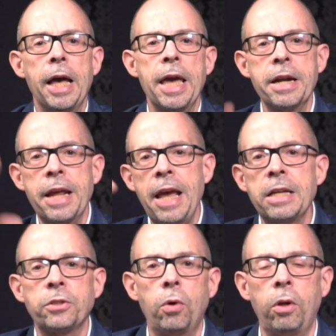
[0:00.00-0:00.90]
And it
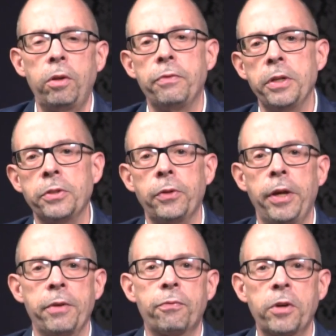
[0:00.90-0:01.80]
has all of these,
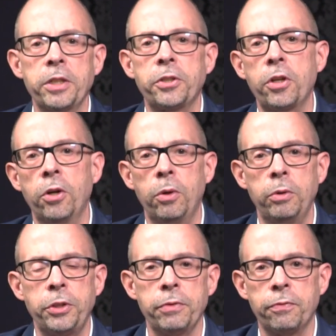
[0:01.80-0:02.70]
like,
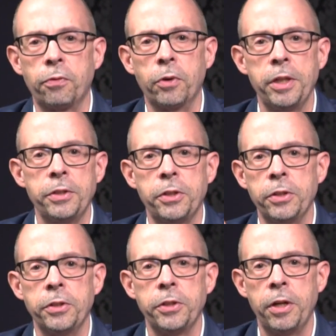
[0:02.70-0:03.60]
frescoes and
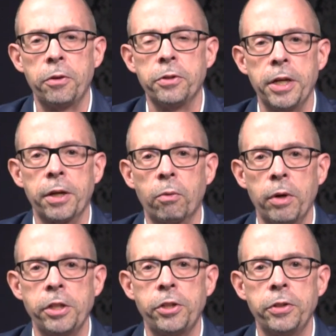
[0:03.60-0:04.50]
friezes and other
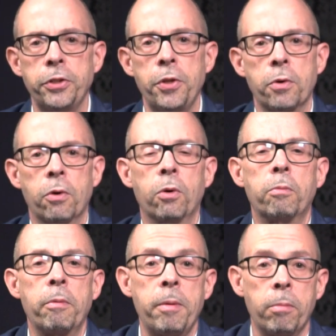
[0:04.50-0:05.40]
decorations in the
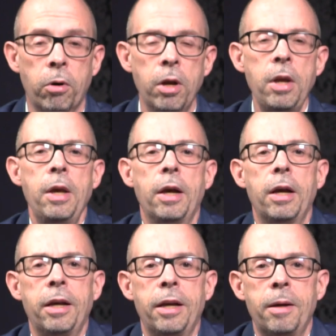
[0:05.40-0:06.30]
room. Remember,
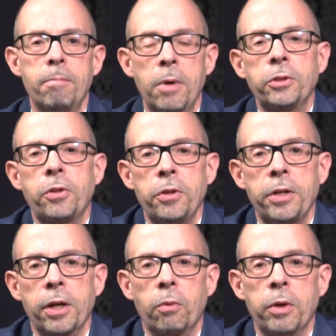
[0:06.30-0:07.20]
most of the
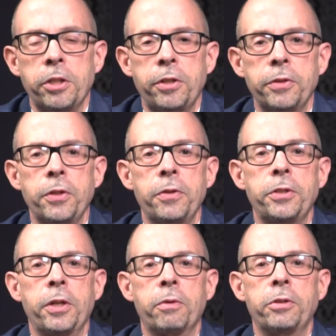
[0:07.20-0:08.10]
decorations in the
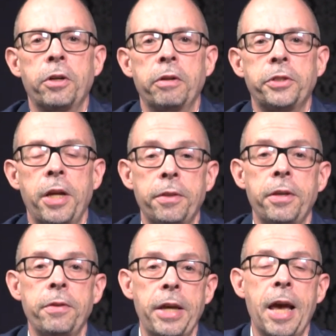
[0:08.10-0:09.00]
Secretariat of State,
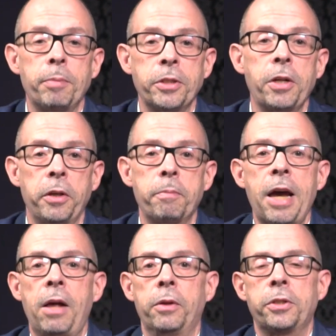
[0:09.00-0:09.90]
the Apostolic
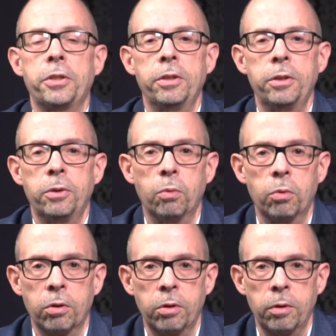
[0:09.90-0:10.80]
Palace,
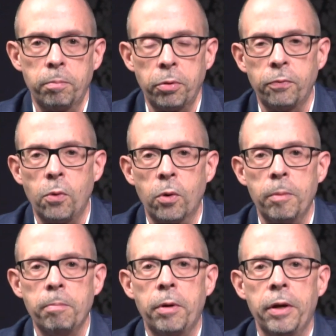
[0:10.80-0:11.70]
were
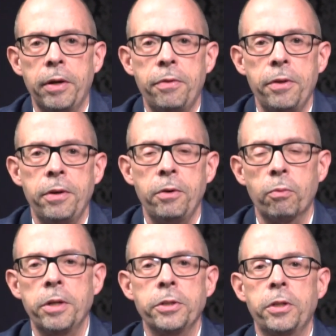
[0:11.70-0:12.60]
performed by the
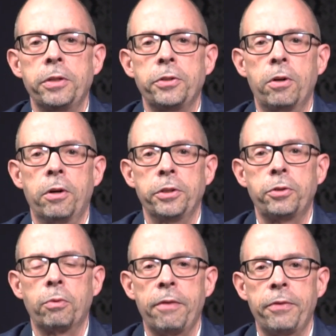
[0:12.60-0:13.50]
Renaissance
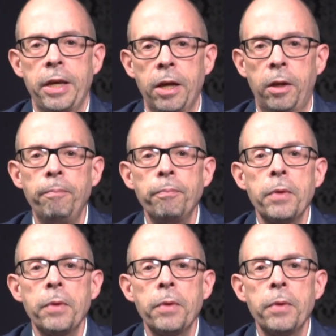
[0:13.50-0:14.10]
artist Raphael.